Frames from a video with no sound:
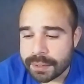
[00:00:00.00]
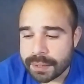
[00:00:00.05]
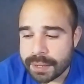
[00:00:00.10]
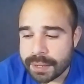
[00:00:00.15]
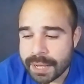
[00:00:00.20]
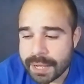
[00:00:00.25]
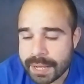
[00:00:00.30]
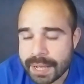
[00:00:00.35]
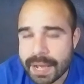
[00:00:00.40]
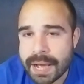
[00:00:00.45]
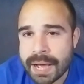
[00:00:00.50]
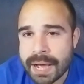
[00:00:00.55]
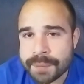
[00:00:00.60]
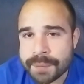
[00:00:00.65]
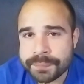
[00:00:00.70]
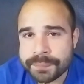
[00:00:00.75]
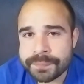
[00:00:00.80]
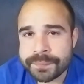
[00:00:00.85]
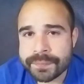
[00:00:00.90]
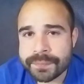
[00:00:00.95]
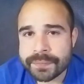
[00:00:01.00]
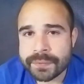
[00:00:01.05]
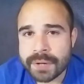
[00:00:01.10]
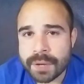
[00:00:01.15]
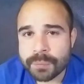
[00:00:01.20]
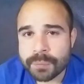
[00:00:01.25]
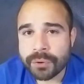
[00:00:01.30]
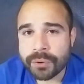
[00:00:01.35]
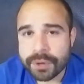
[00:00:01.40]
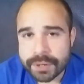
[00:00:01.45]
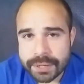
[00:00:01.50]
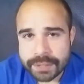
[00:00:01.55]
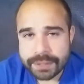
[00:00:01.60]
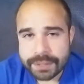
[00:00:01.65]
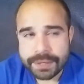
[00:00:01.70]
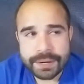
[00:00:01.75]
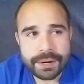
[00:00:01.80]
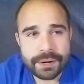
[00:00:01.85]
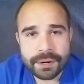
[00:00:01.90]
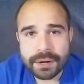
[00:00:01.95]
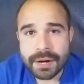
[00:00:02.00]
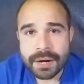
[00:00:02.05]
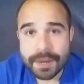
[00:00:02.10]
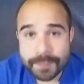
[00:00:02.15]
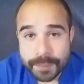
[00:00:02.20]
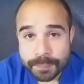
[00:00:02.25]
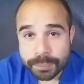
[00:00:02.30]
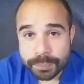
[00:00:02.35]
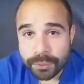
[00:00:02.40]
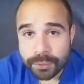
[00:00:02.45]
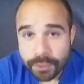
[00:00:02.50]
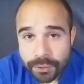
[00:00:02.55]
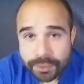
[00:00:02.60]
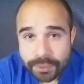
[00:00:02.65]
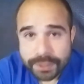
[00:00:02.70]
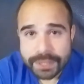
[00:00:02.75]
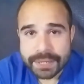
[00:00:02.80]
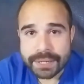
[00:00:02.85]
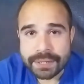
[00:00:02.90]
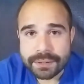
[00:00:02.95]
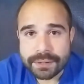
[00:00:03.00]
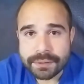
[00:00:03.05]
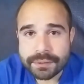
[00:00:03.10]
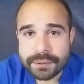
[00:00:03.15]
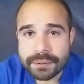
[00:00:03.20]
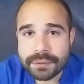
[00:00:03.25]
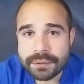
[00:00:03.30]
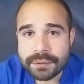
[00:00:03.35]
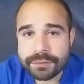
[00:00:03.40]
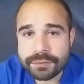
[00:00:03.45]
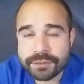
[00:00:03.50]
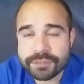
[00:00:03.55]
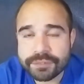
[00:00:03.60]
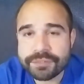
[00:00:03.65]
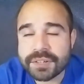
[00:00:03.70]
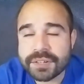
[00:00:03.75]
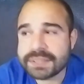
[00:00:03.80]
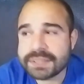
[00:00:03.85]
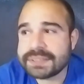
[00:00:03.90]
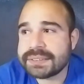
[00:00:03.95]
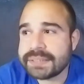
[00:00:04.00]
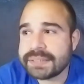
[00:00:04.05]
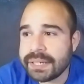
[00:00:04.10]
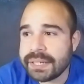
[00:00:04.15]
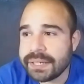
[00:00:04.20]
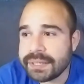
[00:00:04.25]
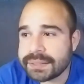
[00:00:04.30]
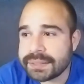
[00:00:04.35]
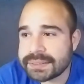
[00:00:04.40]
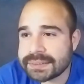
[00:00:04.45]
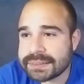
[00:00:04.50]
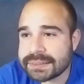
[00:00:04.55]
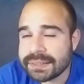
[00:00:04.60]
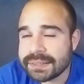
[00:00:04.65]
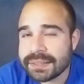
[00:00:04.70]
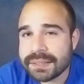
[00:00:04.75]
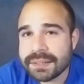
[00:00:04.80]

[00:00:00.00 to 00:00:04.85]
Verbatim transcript: I, I'm I'm working here. I'm employed, for fuck's sakes.